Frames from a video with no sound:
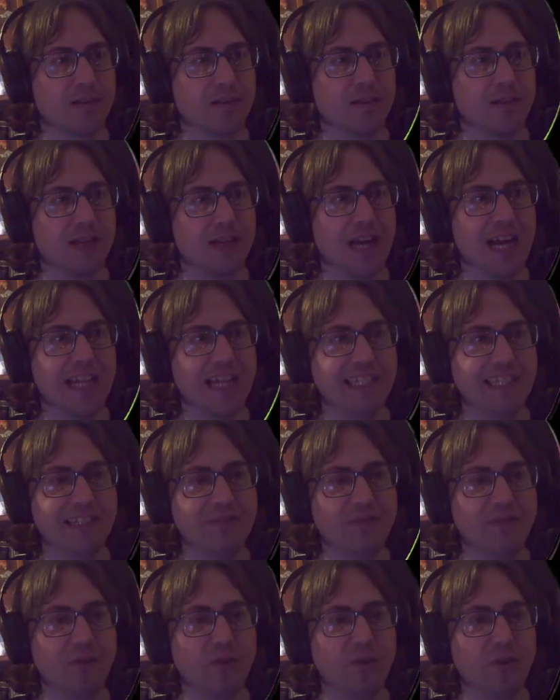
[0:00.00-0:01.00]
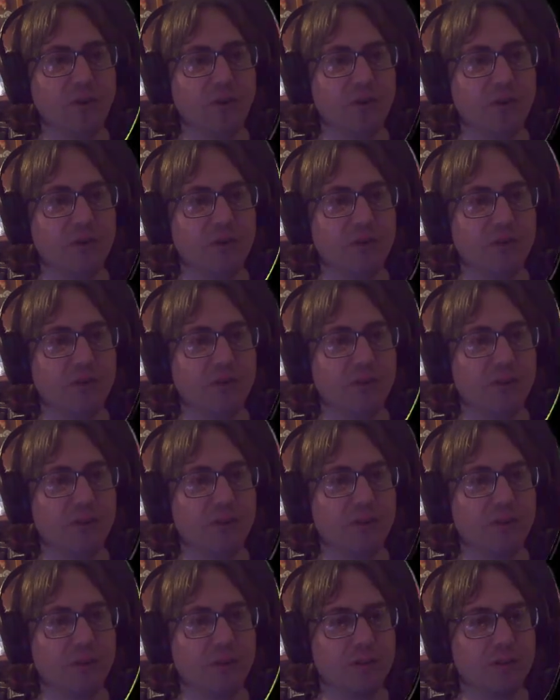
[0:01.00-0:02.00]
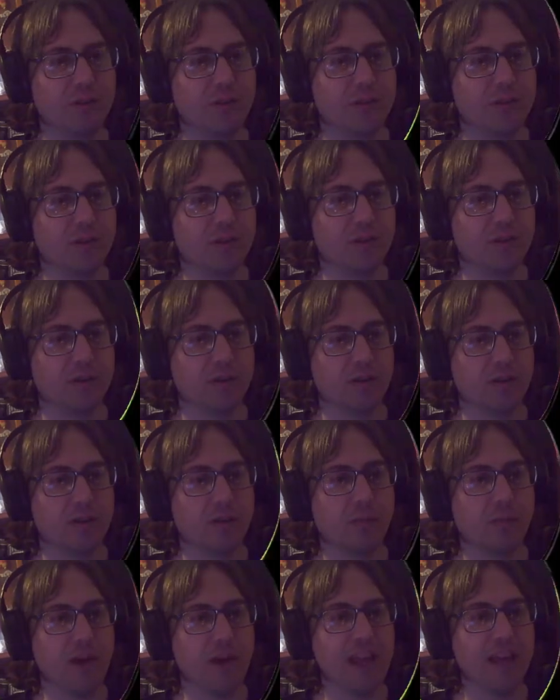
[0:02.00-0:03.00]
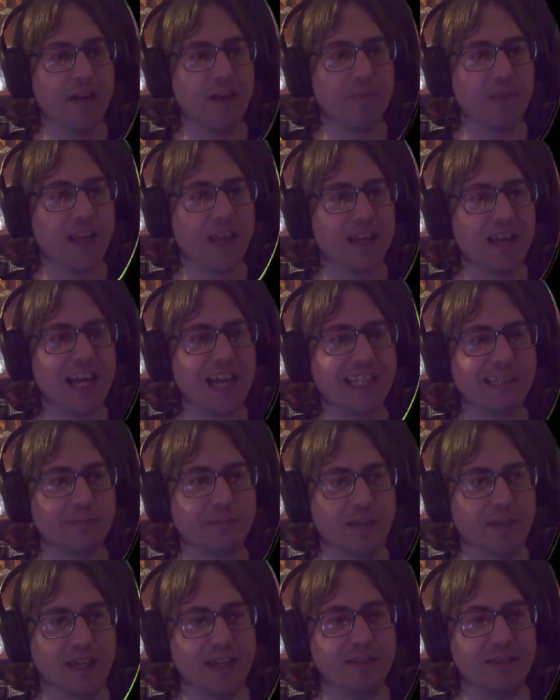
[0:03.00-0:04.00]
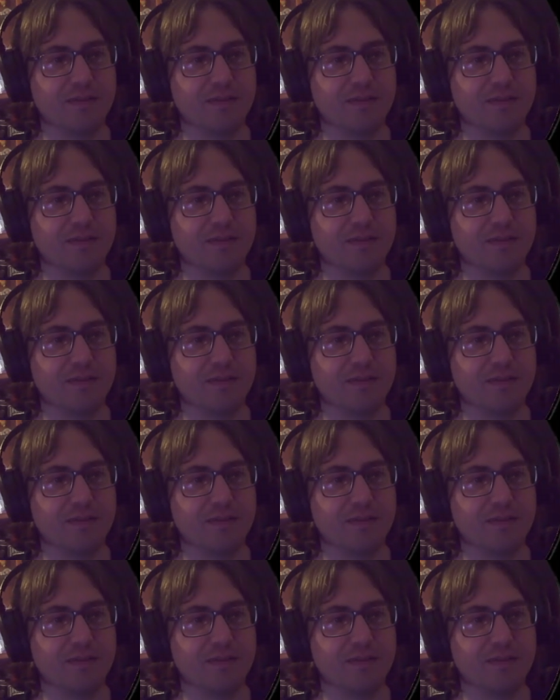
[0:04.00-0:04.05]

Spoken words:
As for the way up that last bit,